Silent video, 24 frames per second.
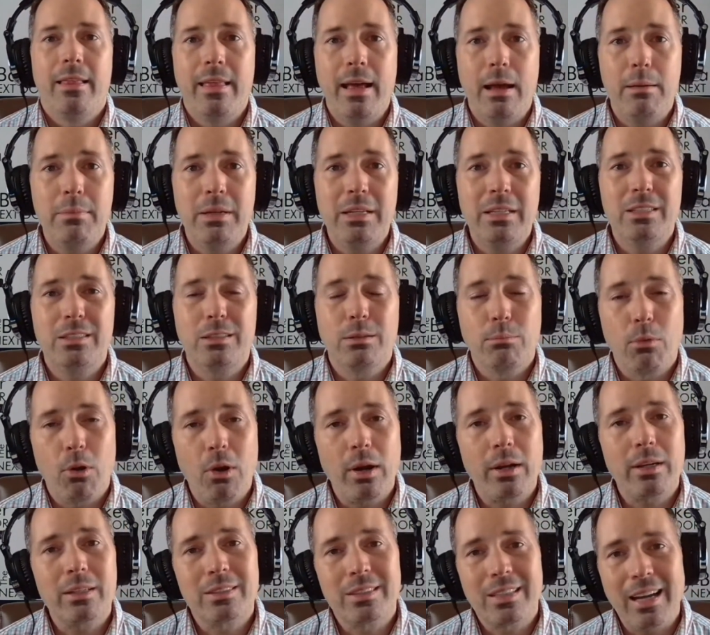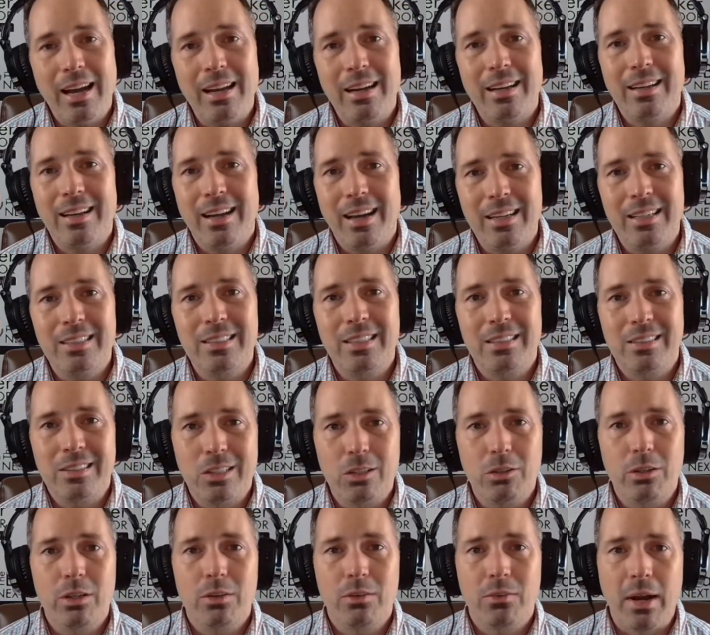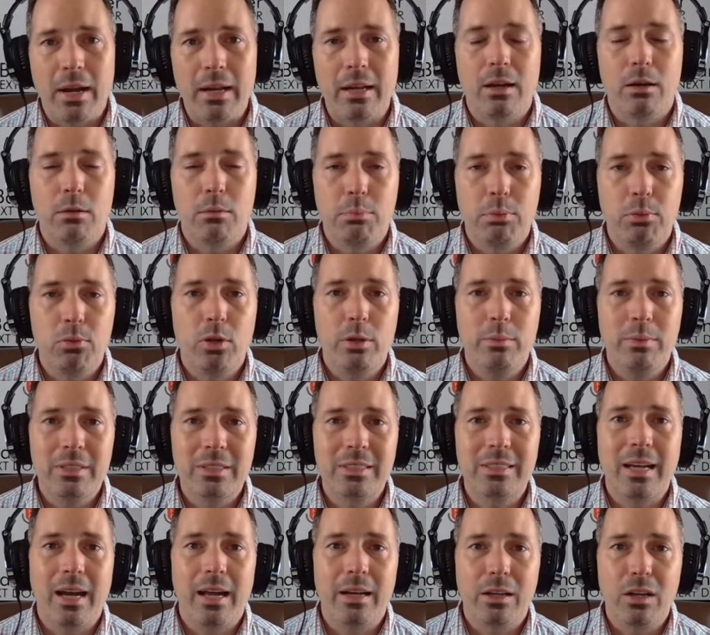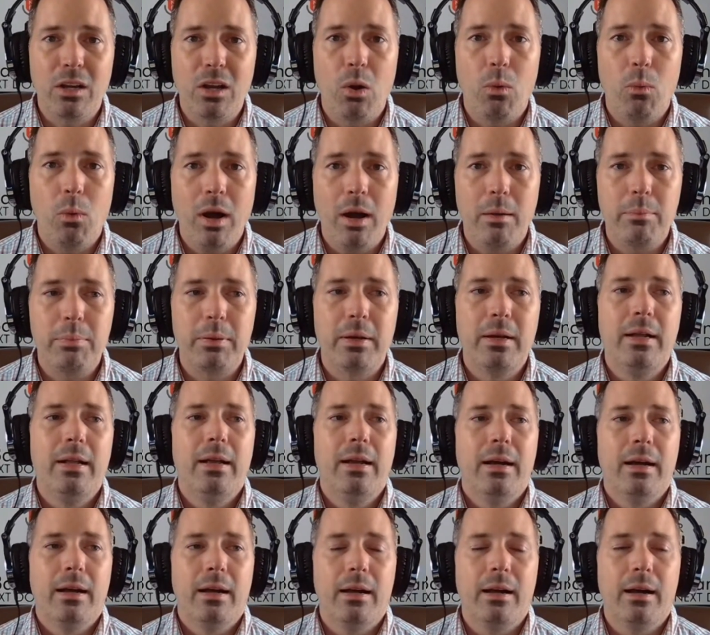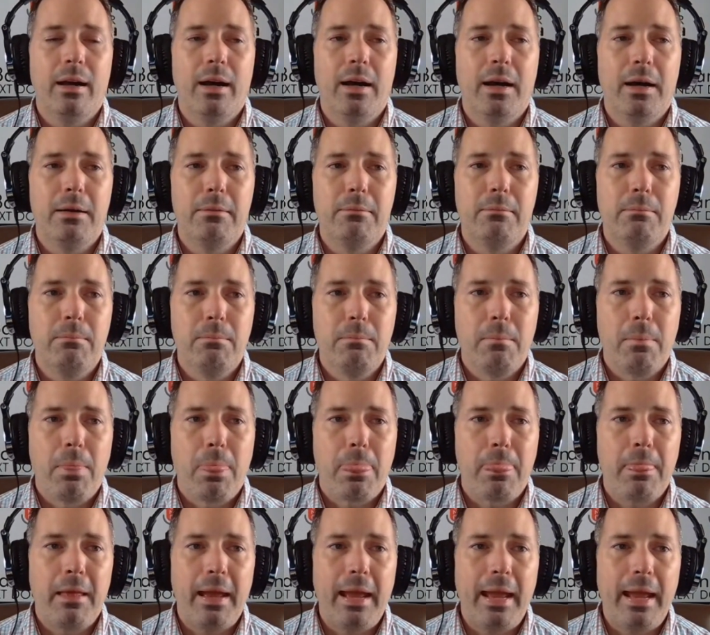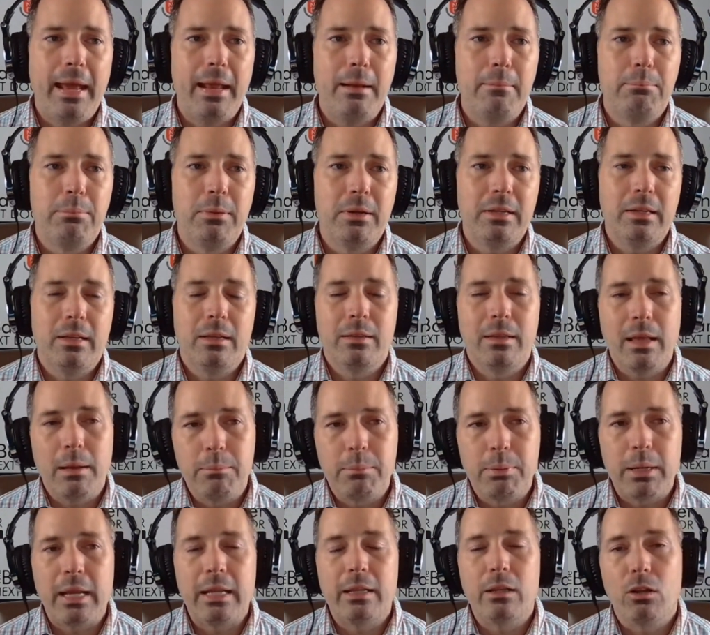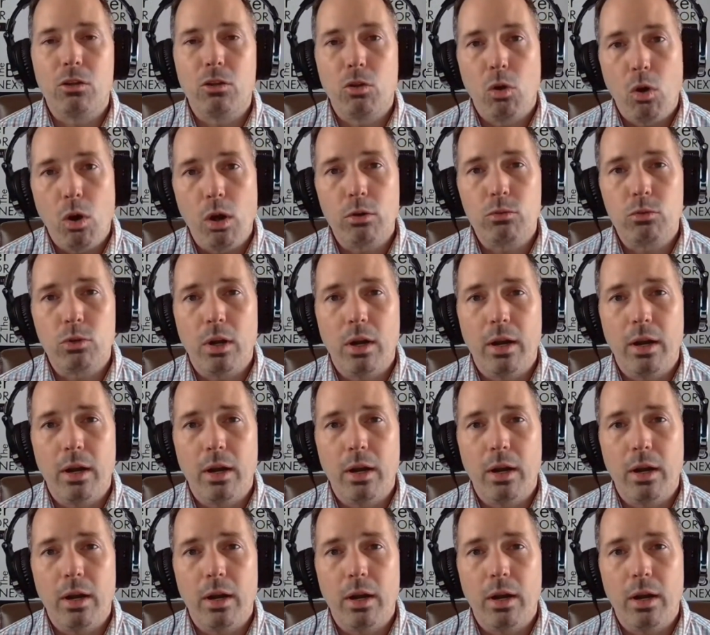that means the market's got to kind of deteriorate. Unemployment's got to go up. Um, and but but in the long